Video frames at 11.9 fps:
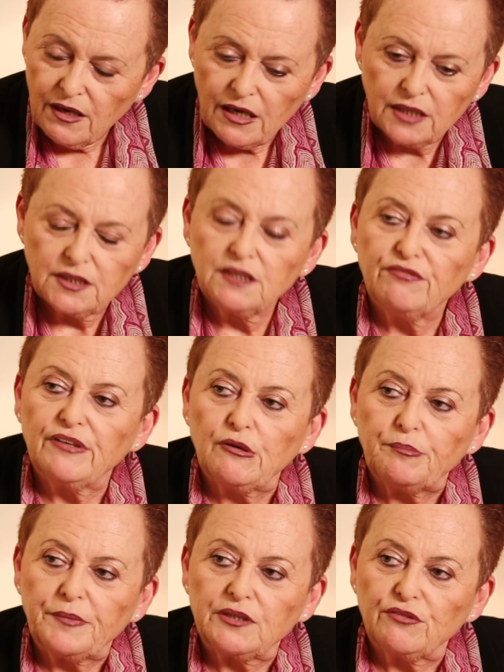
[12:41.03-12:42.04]
And the
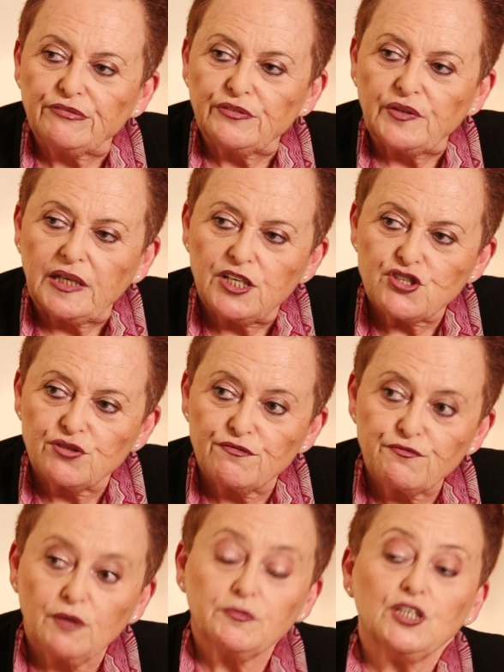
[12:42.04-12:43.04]
development of the relation
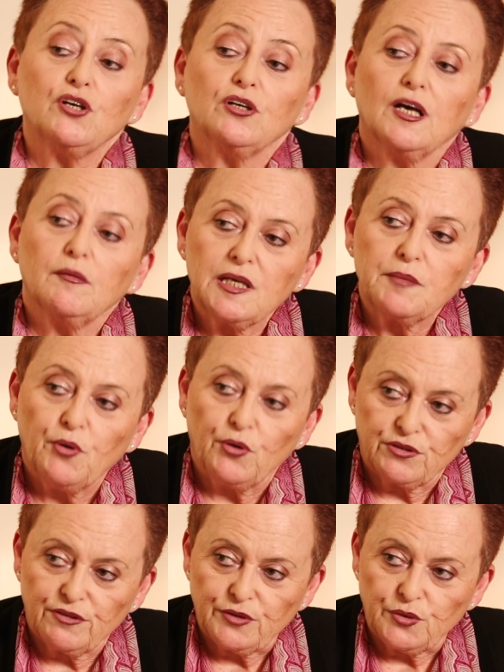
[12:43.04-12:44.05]
from the economic
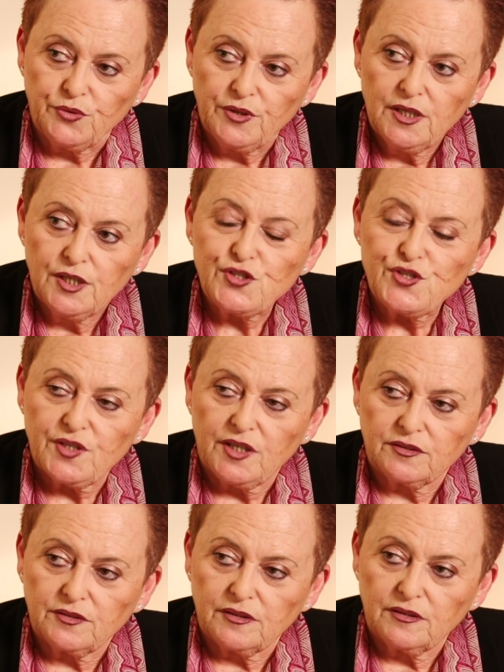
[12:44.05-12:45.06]
point of view
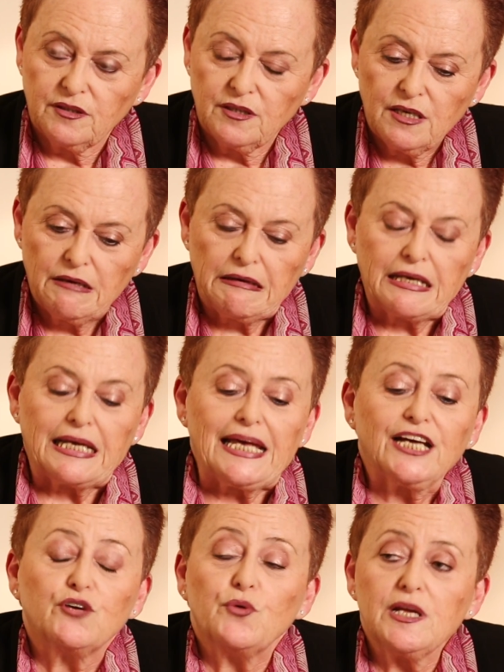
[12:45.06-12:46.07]
started.
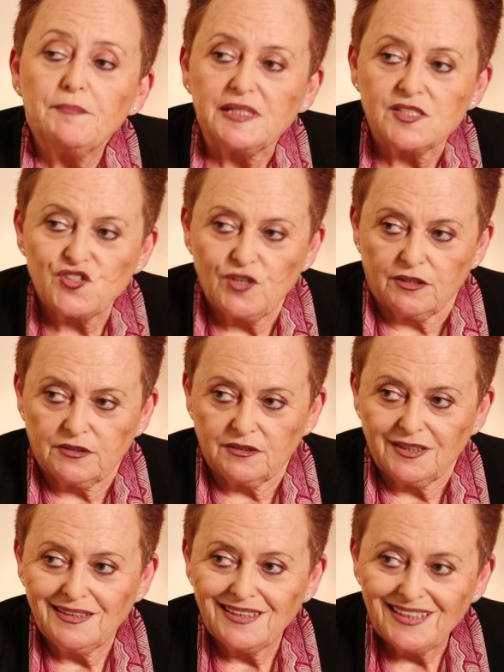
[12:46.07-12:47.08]
Agreement started.
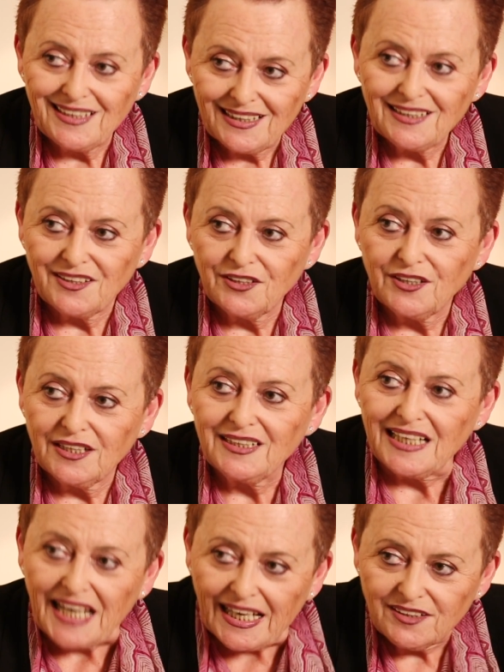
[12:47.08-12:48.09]
In
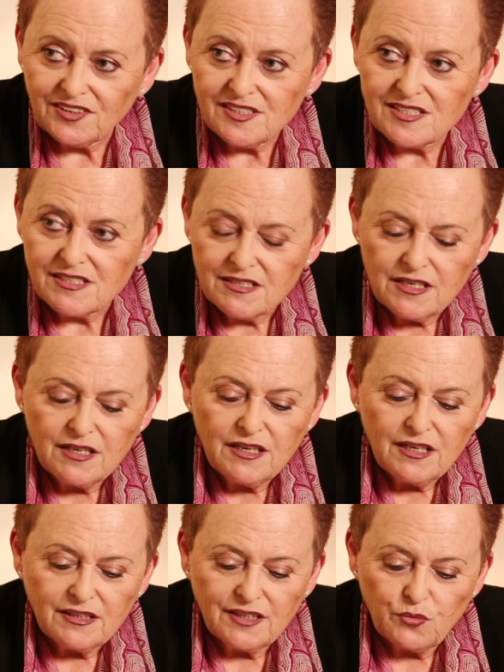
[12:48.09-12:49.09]
the 90s,
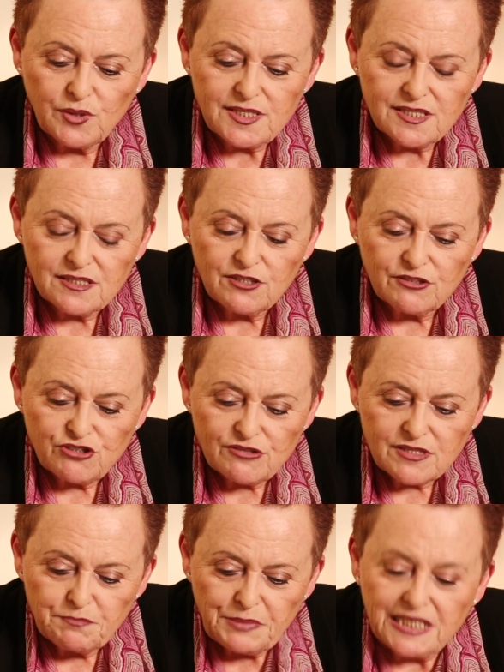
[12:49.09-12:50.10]
there was
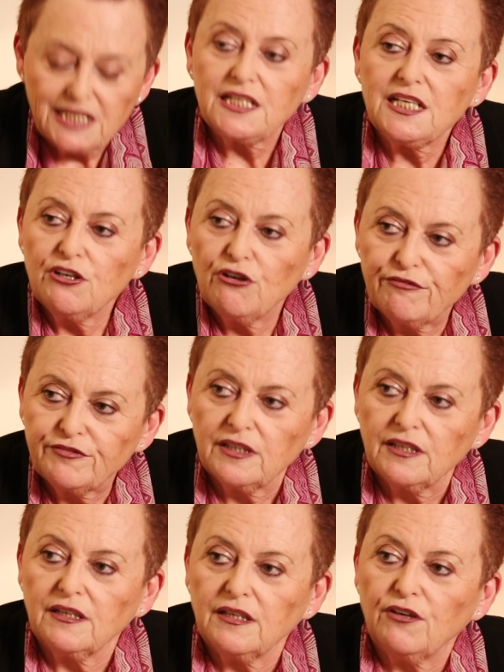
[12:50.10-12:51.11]
just beginning of
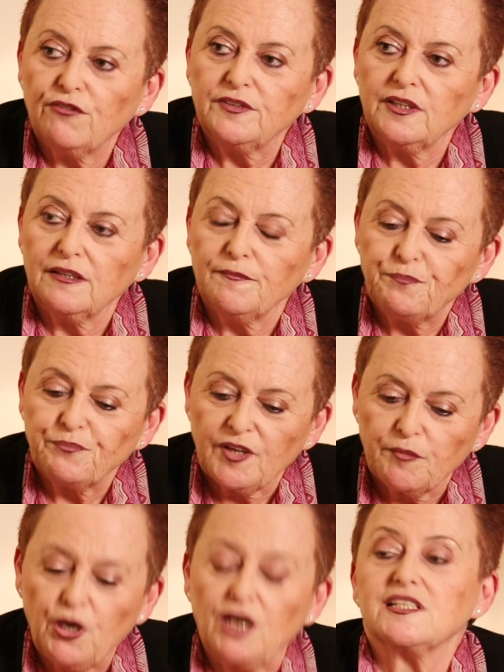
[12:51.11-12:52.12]
the
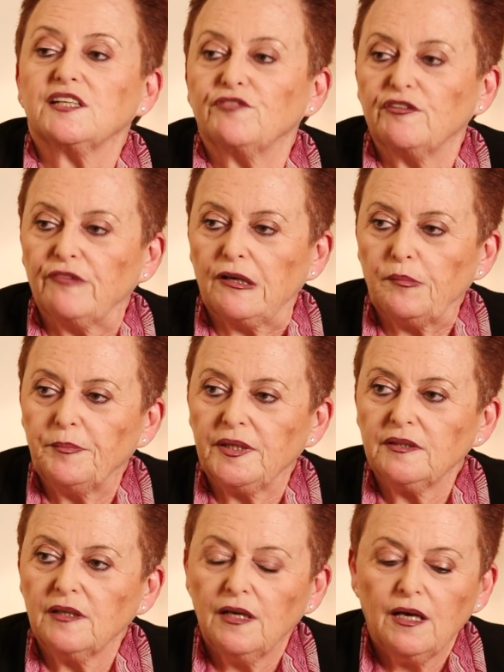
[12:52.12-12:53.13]
positive
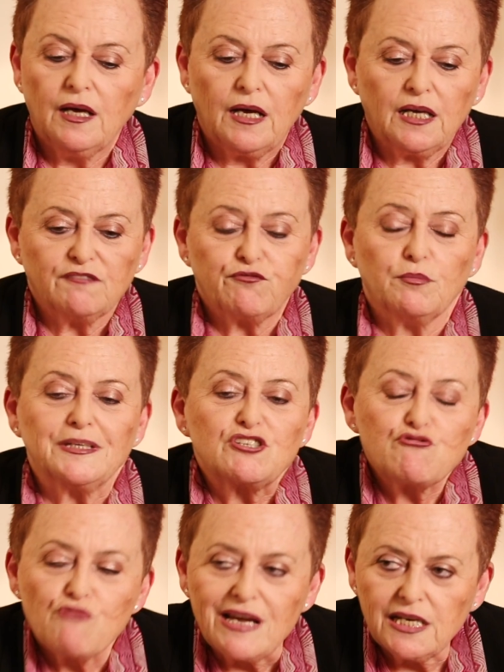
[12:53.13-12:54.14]
development, and from a
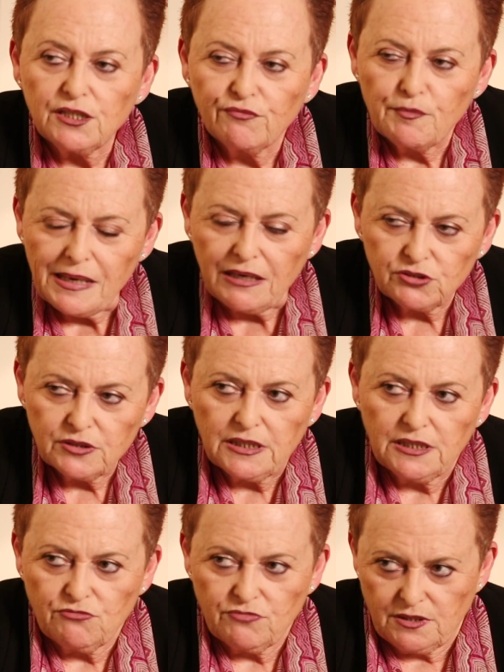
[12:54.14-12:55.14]
trade of about
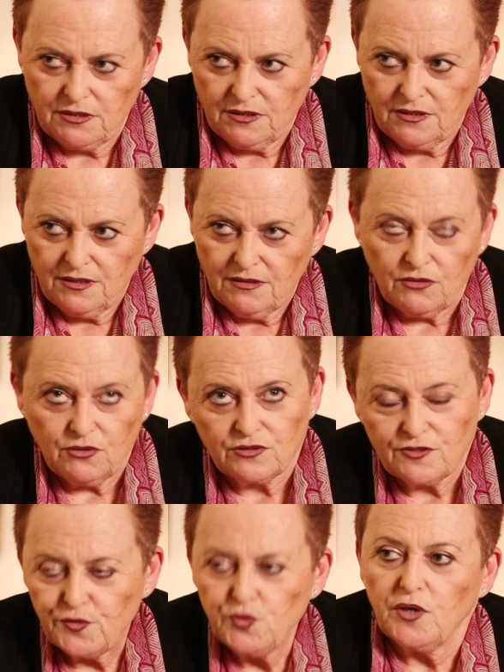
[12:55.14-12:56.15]
100 or
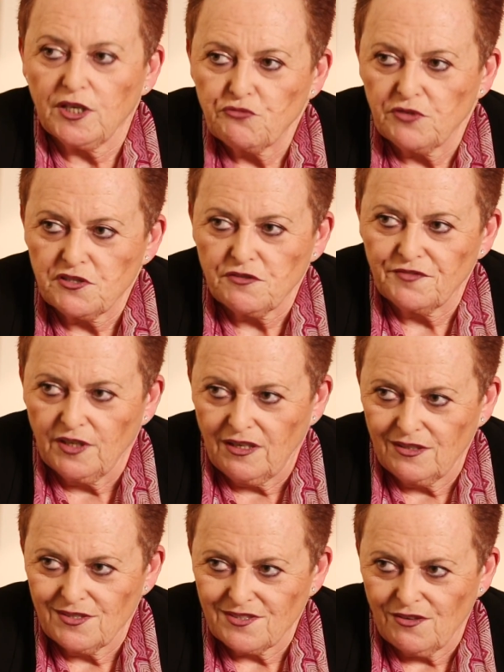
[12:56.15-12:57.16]
few hundreds of
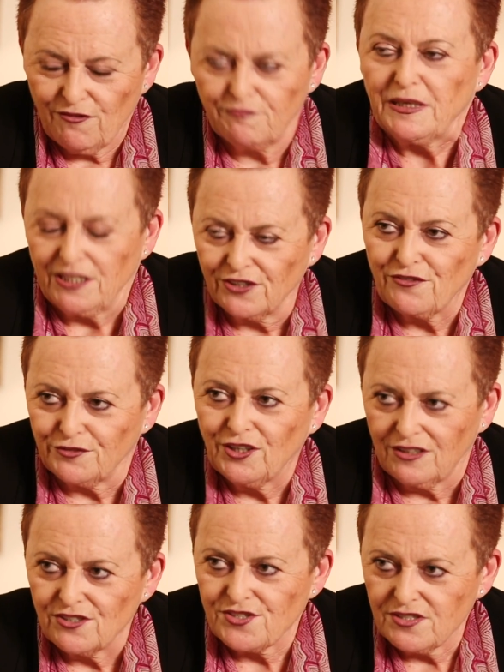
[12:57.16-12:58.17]
dollars, of millions of
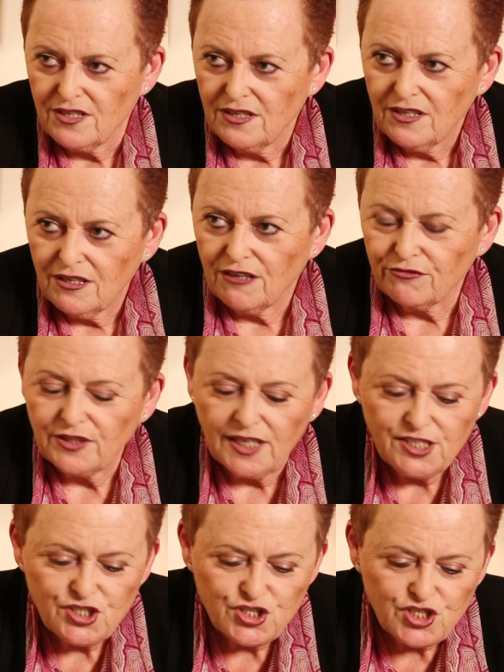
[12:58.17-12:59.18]
dollars of
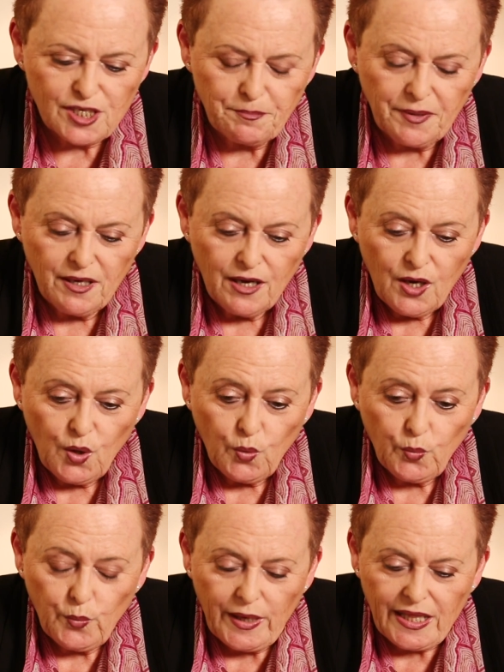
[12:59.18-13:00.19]
relationship,
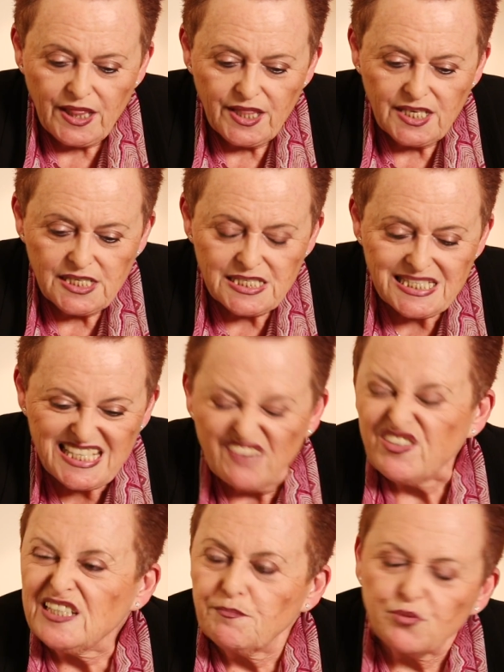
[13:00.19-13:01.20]
when the
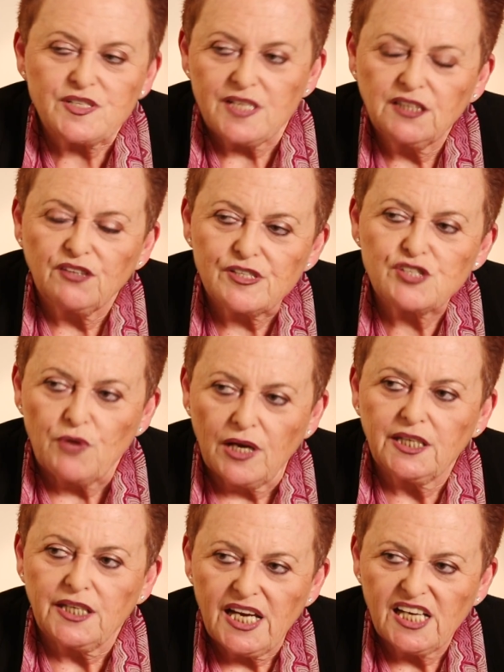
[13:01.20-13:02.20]
70% of
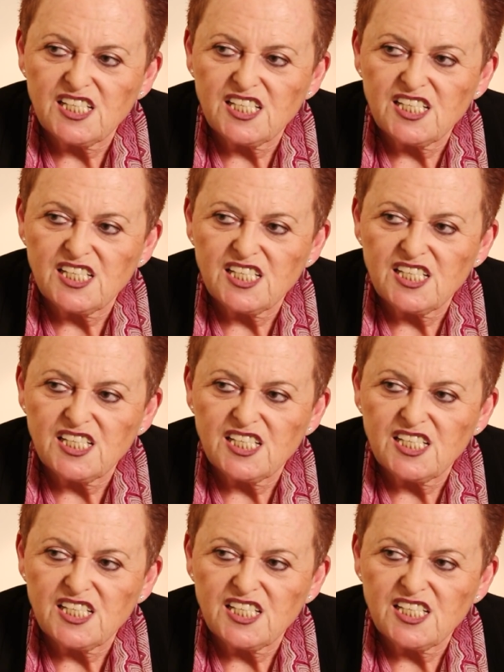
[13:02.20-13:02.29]
Israeli